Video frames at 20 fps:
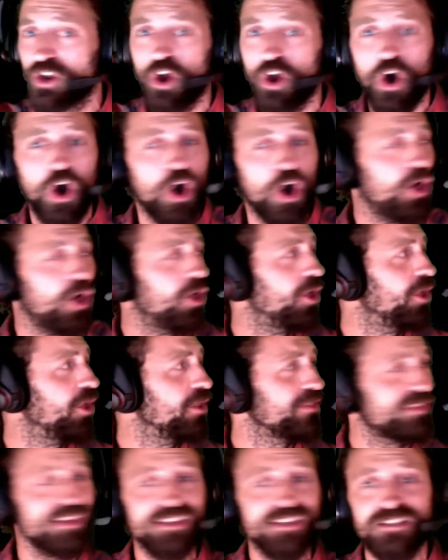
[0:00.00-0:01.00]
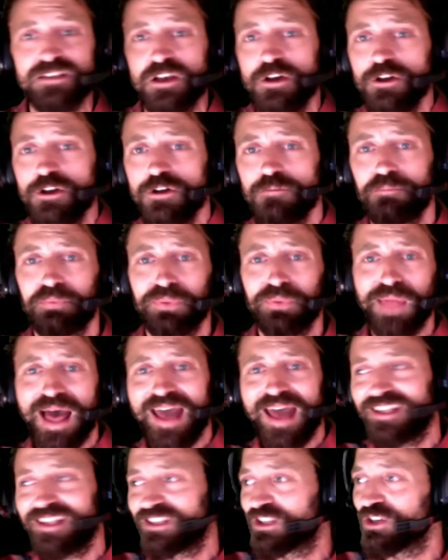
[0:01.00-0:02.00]
on all these
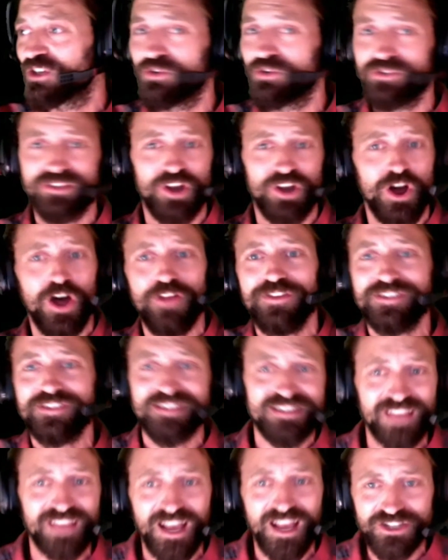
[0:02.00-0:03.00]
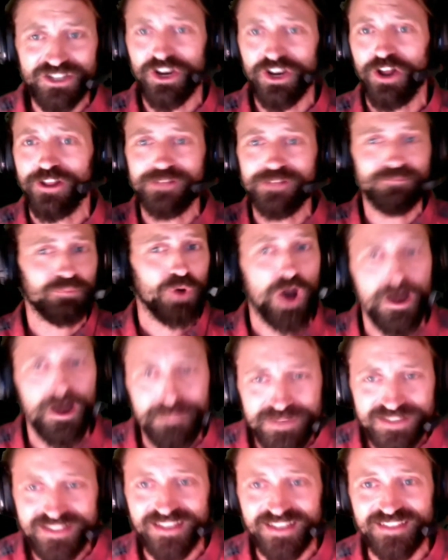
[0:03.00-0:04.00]
platitudes and all this discussion, all these
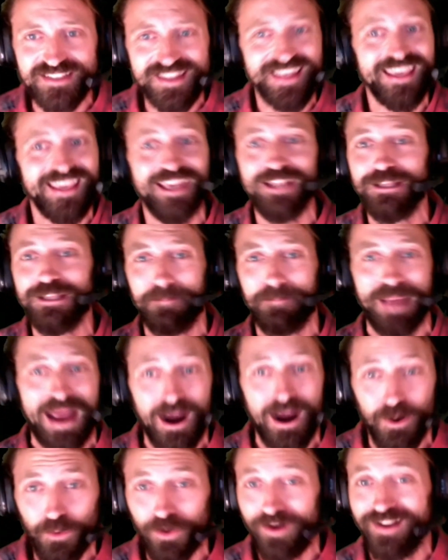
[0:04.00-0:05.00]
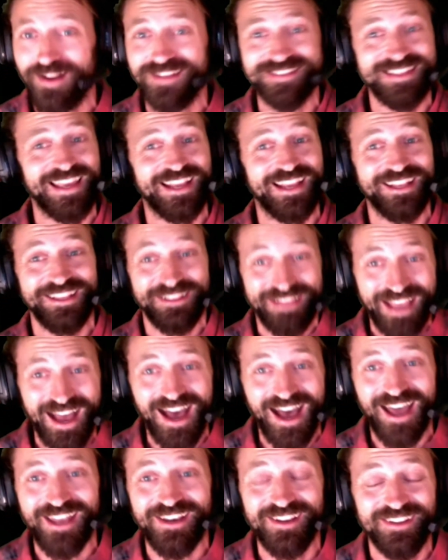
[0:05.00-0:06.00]
promises, and they get into power and it's like,
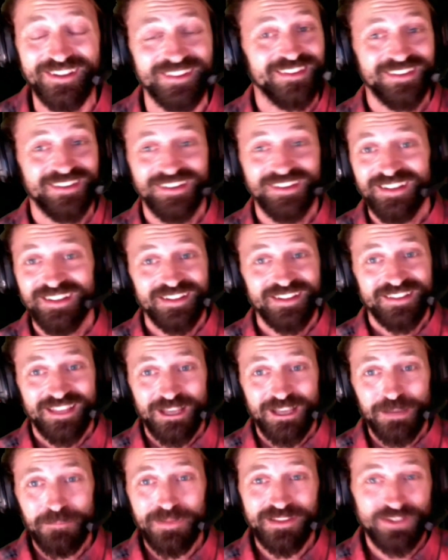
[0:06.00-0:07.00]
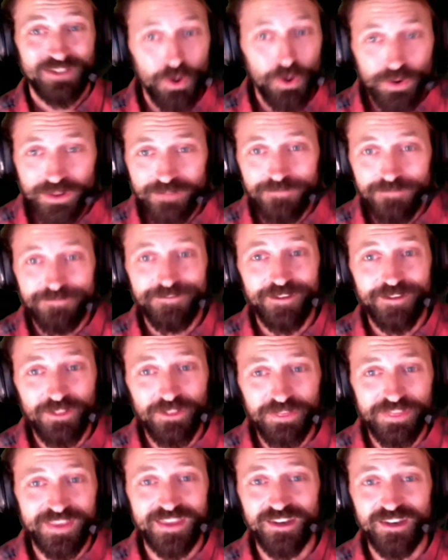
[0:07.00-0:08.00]
God, that can be totally
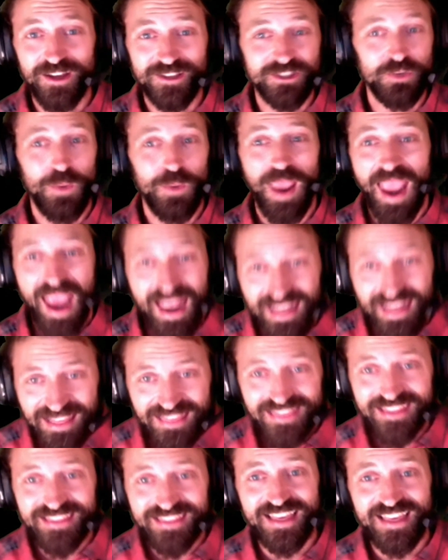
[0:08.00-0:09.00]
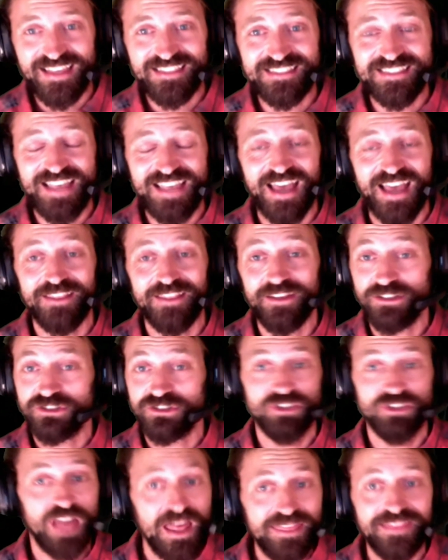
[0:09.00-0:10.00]
filthy and not do anything they said, and there's
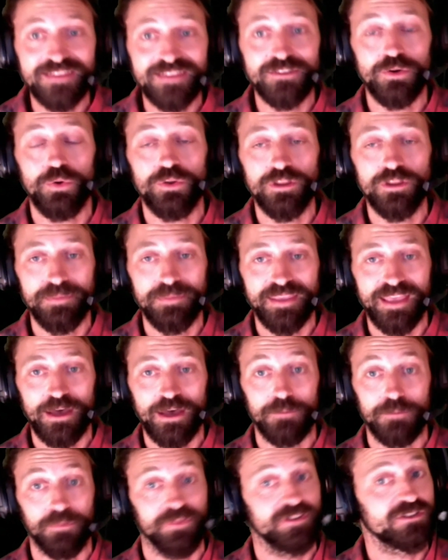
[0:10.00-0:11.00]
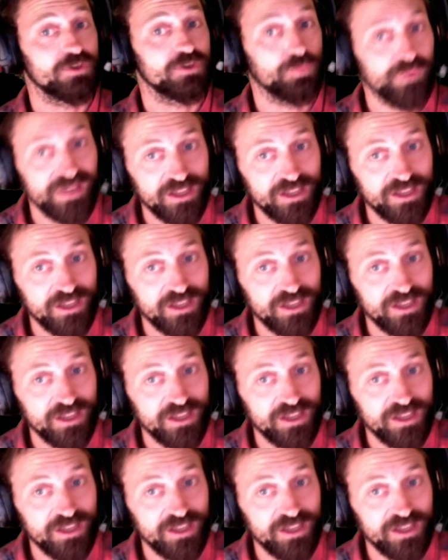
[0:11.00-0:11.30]
nothing to hold them accountable. There's a